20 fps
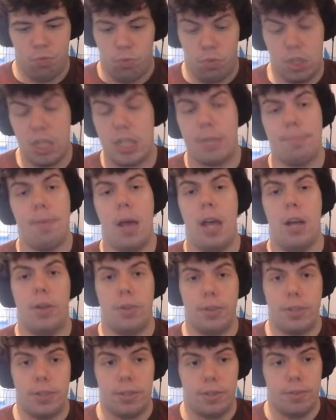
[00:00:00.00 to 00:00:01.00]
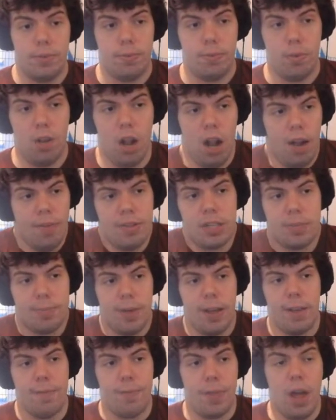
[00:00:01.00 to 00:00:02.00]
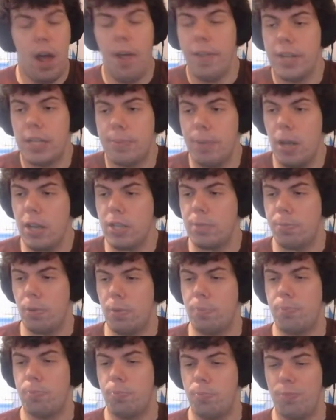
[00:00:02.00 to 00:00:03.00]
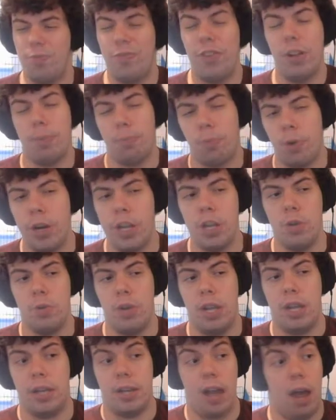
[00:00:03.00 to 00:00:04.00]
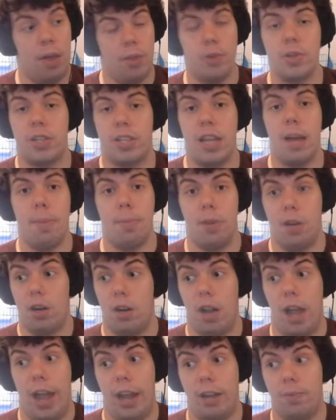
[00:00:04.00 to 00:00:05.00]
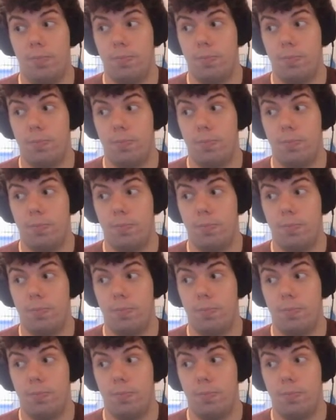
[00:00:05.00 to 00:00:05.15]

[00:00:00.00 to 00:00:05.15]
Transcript: spells, all the spells feel pretty unique. Now there's some that are like,